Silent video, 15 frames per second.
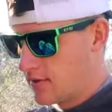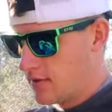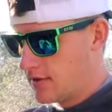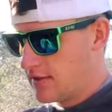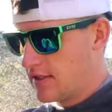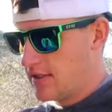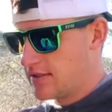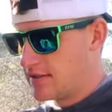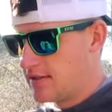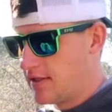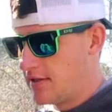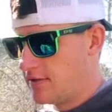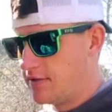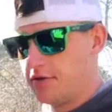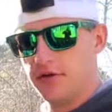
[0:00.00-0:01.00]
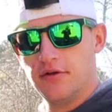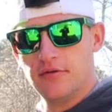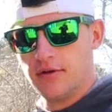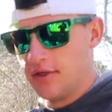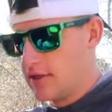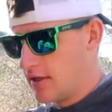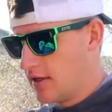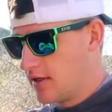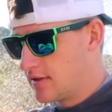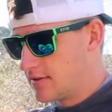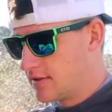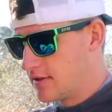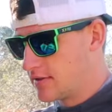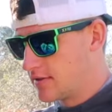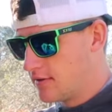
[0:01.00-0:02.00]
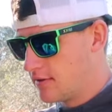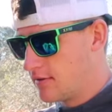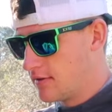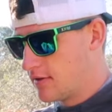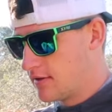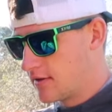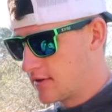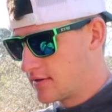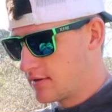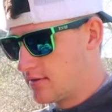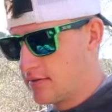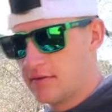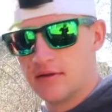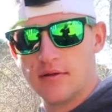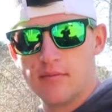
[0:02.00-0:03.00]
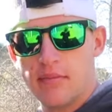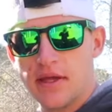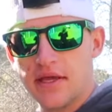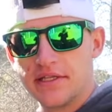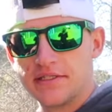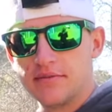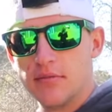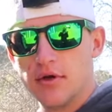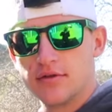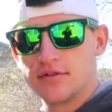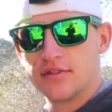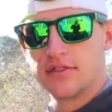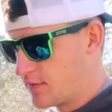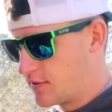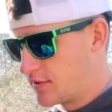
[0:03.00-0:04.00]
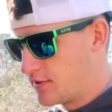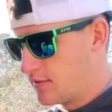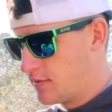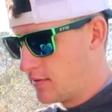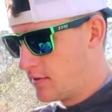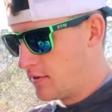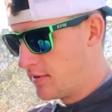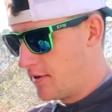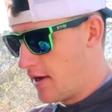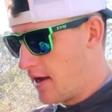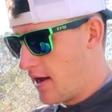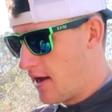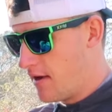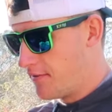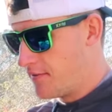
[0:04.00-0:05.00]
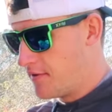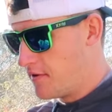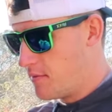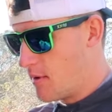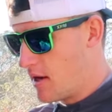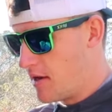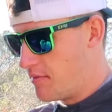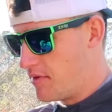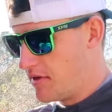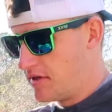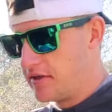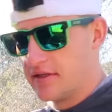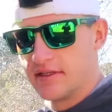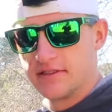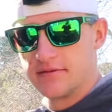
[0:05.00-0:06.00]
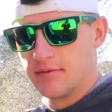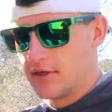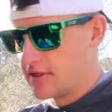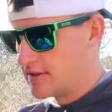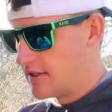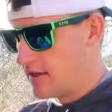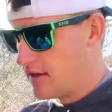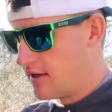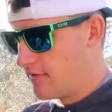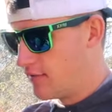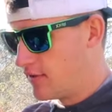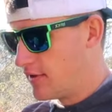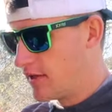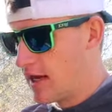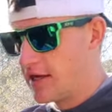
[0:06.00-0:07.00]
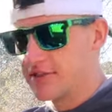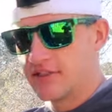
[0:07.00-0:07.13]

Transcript: I'll tie a standard uni knot. As you guys know, I think that's the best, most versatile knot out there in my opinion. That's what I tie on everything. I